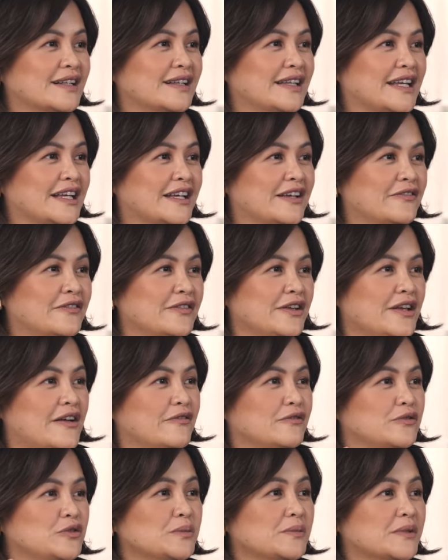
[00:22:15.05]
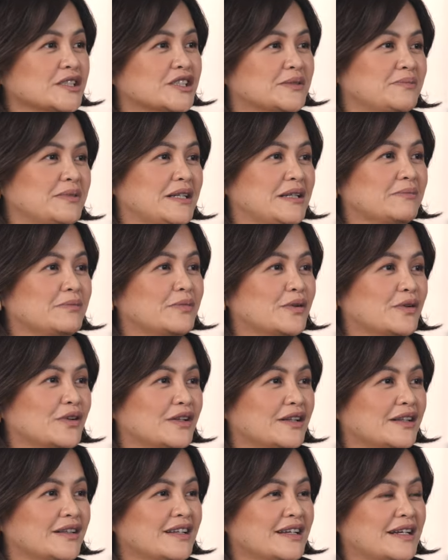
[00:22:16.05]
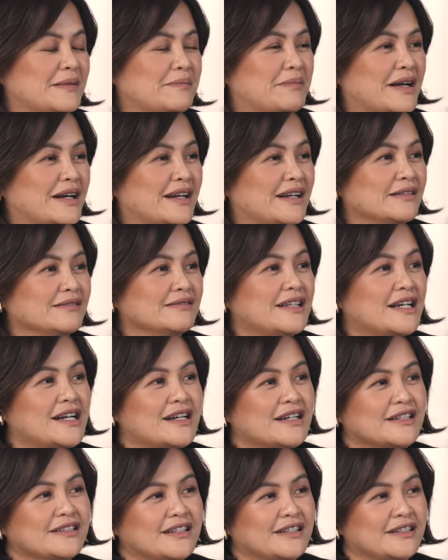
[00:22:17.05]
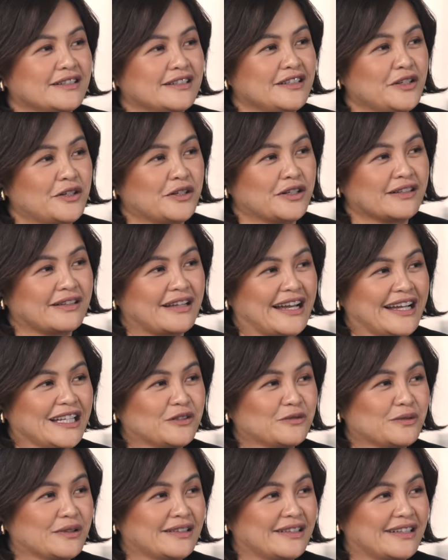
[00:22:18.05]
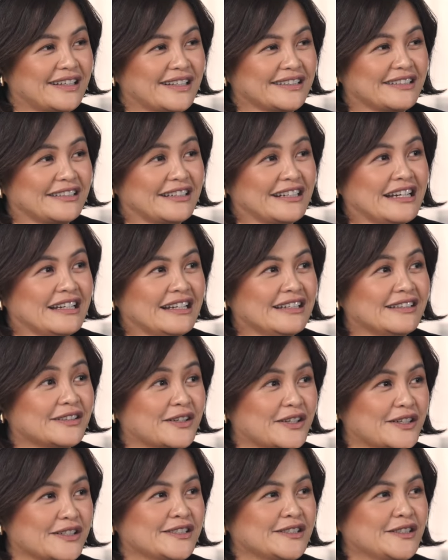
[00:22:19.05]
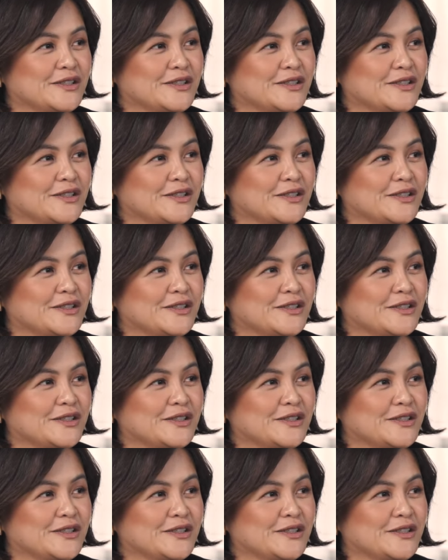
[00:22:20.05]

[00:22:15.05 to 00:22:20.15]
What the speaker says: Like if you have too much pimple, parang your client will not really trust